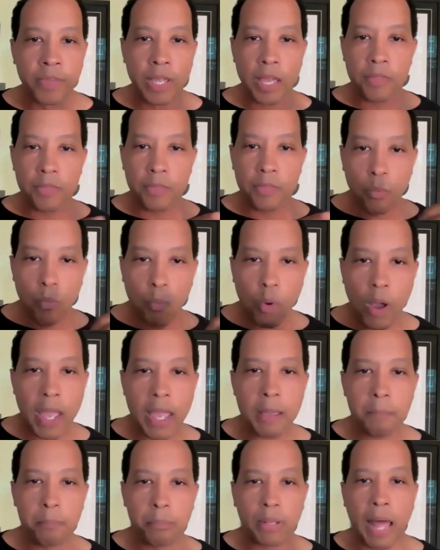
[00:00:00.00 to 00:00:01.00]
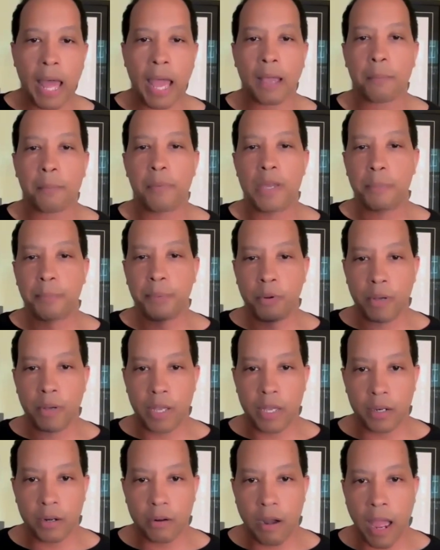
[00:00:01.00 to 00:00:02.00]
And the way Black people
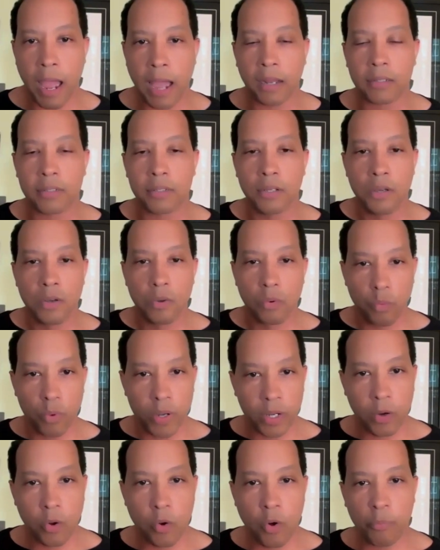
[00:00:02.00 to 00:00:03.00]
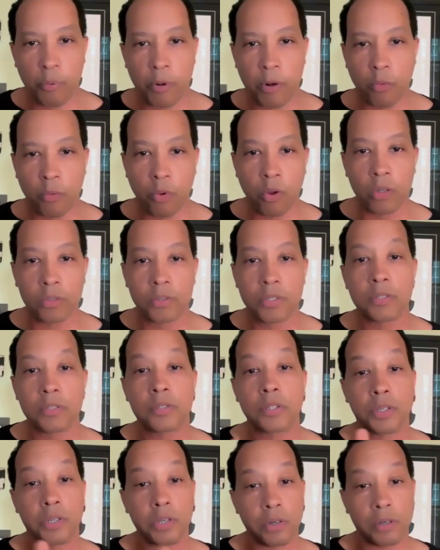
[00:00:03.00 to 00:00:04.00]
interact with corporate world to
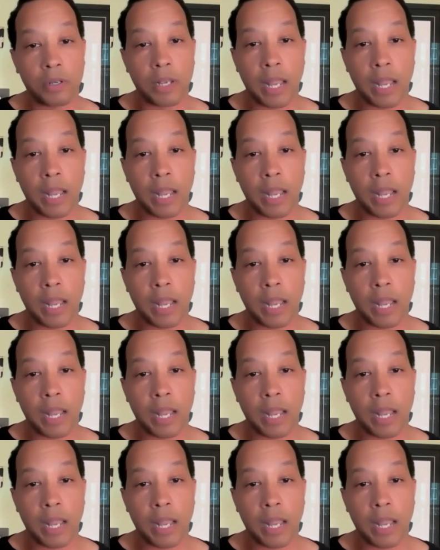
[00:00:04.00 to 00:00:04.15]
secure